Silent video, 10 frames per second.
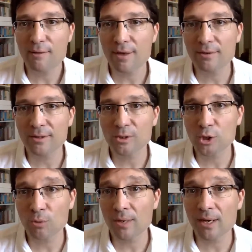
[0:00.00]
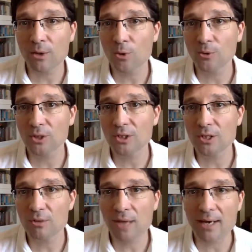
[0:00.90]
that Sharia courts in
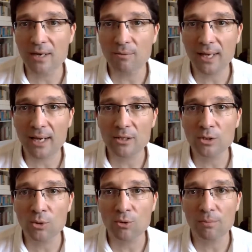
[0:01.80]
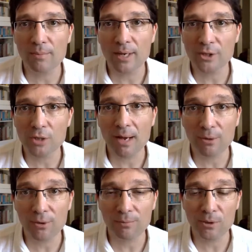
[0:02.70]
the UK don't get to talk much
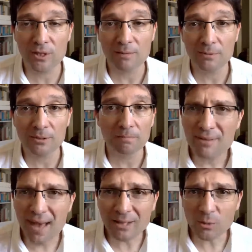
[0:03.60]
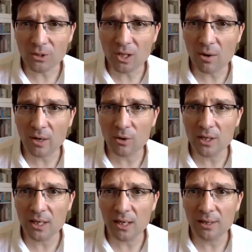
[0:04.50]
about non-Muslims. That's what's going on
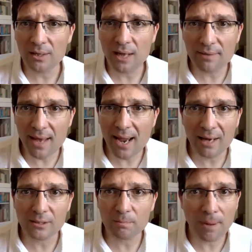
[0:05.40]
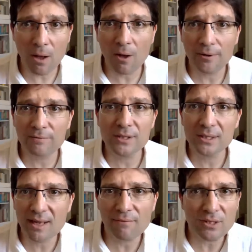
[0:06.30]
in England, and that's part of the
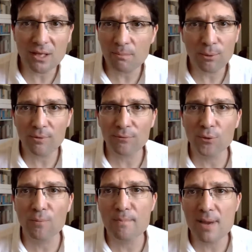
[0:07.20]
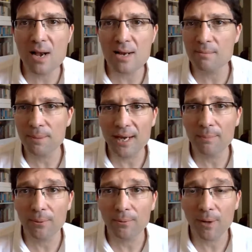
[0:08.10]
17.4 million
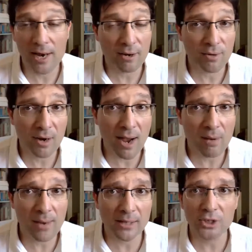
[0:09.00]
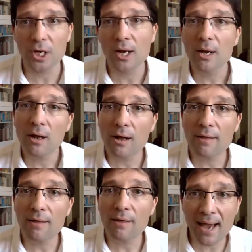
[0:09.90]
people. I don't know how much.
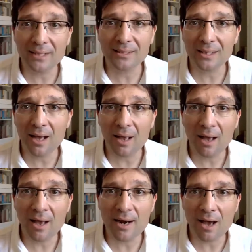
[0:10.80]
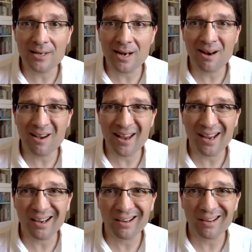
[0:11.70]
That's an
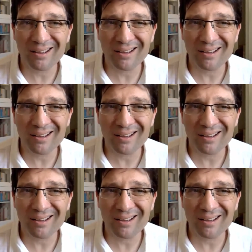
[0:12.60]
underlying,